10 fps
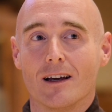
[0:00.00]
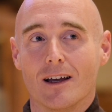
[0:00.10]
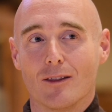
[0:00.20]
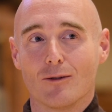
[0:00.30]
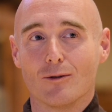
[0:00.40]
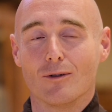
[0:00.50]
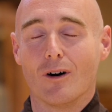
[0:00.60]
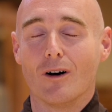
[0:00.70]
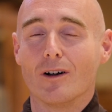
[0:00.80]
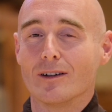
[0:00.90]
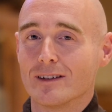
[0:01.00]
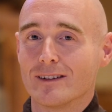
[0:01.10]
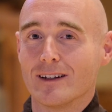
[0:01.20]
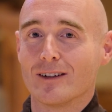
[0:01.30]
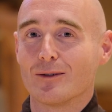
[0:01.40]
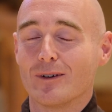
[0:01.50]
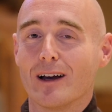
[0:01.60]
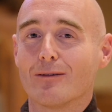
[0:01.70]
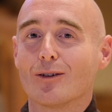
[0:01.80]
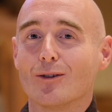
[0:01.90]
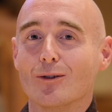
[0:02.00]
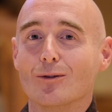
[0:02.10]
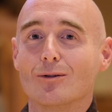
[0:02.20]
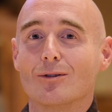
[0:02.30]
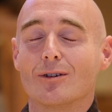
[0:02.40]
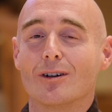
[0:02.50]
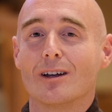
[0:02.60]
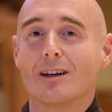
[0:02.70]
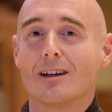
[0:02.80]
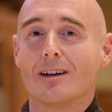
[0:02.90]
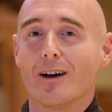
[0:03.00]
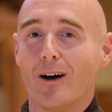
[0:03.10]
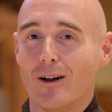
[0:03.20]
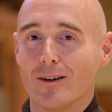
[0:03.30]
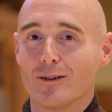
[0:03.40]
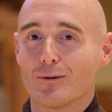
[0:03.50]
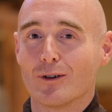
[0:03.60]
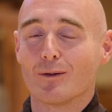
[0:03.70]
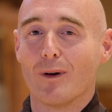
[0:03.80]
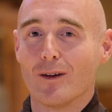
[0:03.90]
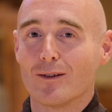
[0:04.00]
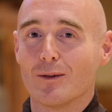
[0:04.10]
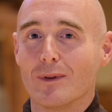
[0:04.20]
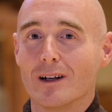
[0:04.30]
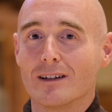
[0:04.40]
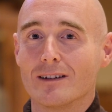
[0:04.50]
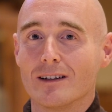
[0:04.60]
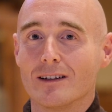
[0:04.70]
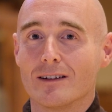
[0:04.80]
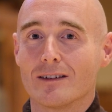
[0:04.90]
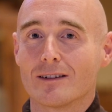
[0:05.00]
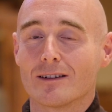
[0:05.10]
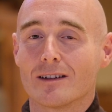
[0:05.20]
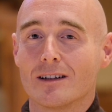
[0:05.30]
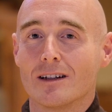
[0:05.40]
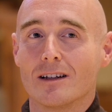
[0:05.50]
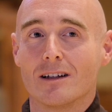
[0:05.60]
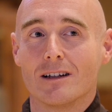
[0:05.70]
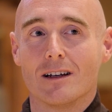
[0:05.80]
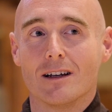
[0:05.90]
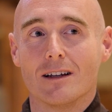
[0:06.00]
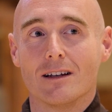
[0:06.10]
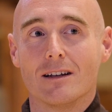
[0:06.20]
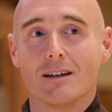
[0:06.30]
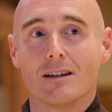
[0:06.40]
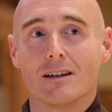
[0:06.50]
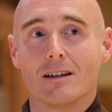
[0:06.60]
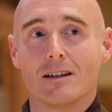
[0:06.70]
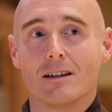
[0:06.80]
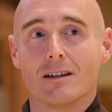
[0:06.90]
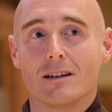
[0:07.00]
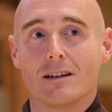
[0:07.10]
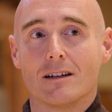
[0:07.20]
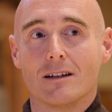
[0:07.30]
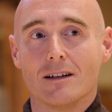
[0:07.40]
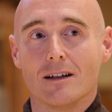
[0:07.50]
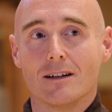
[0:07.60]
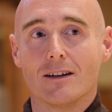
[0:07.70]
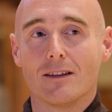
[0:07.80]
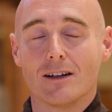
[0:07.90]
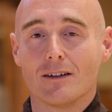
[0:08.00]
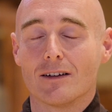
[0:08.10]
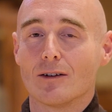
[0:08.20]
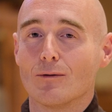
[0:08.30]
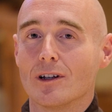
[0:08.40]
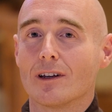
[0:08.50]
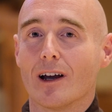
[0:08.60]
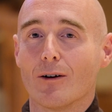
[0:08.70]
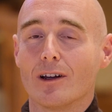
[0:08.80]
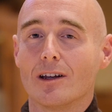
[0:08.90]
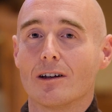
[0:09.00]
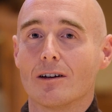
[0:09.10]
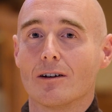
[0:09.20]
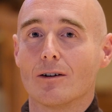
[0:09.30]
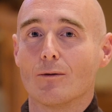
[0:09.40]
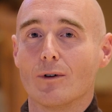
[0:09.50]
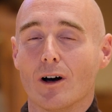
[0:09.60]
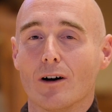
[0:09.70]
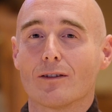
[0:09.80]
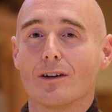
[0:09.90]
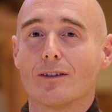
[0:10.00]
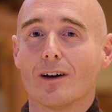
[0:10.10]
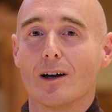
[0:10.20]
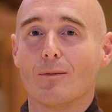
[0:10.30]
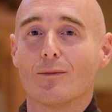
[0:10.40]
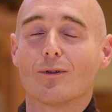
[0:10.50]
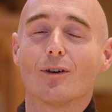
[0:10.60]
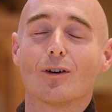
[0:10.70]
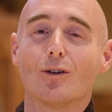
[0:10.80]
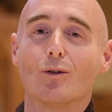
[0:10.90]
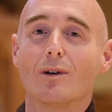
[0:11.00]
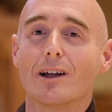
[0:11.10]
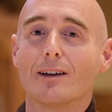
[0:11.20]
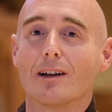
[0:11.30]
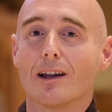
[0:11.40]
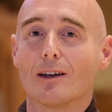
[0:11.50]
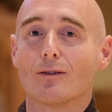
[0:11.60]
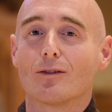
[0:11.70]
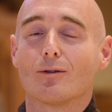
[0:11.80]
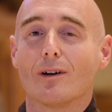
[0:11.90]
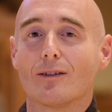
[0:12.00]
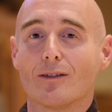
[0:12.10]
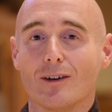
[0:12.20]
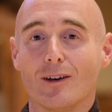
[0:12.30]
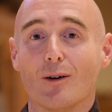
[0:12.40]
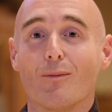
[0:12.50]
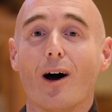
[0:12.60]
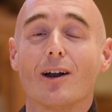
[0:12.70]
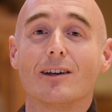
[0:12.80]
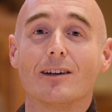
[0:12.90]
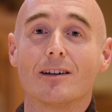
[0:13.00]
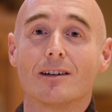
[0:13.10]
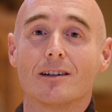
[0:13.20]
And through all these things we have to do, all these responsibilities and the things that we carry, we oftentimes accumulate a lot of stress in our body.